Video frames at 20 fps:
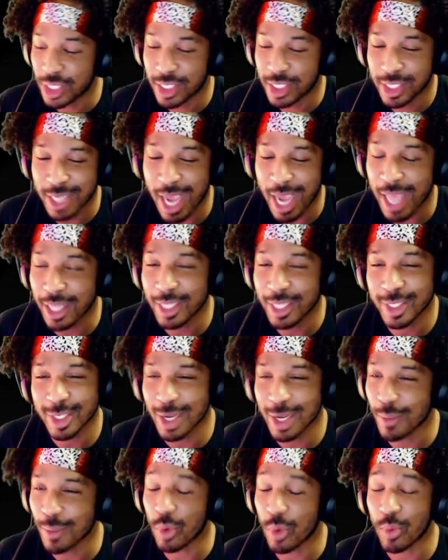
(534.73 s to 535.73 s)
Challenge
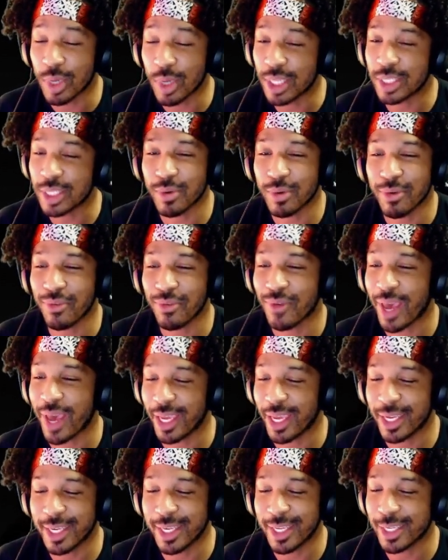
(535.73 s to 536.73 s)
number one to a
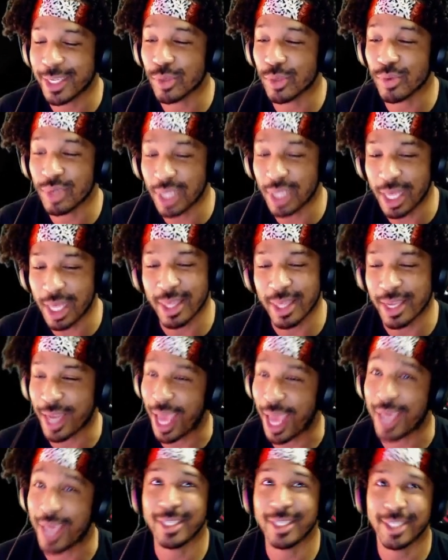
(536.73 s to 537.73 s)
fight couldn't do nothing.
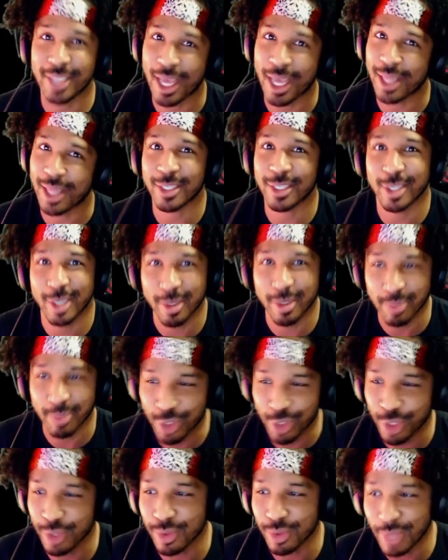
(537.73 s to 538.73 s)
Now he's challenging number
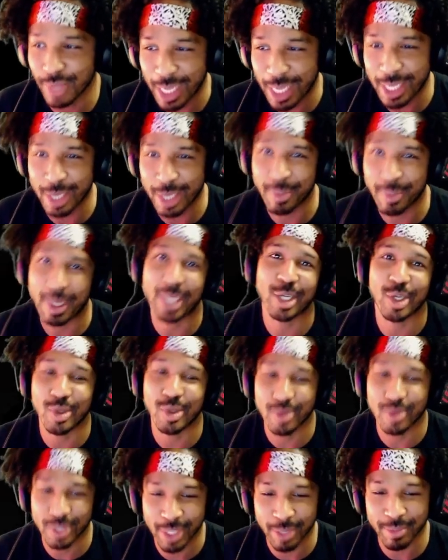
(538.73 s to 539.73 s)
two, like he about to
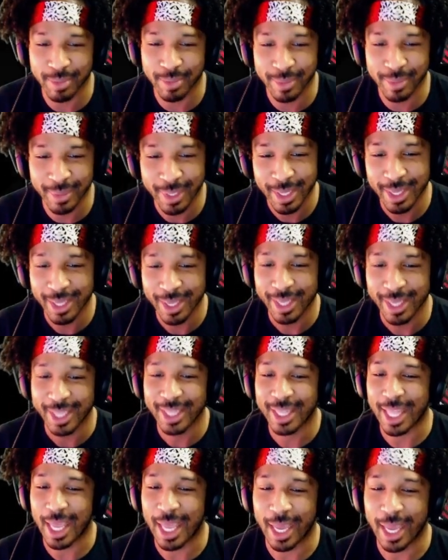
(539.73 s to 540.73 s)
do something.
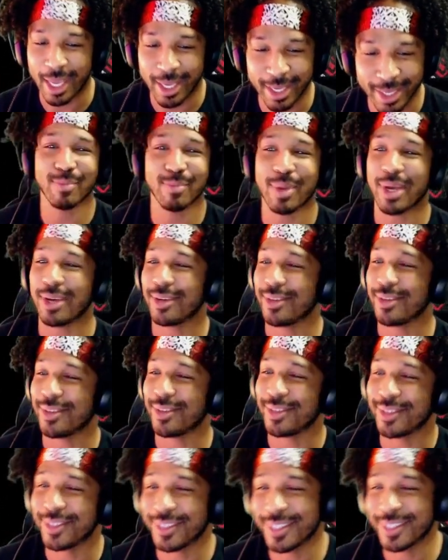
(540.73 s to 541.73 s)
Like,
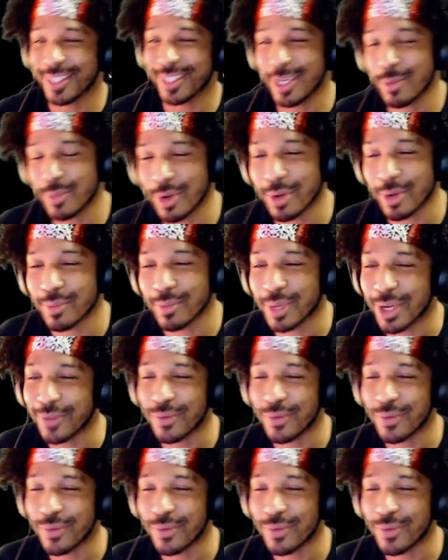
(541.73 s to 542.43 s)
bro, come on, bro.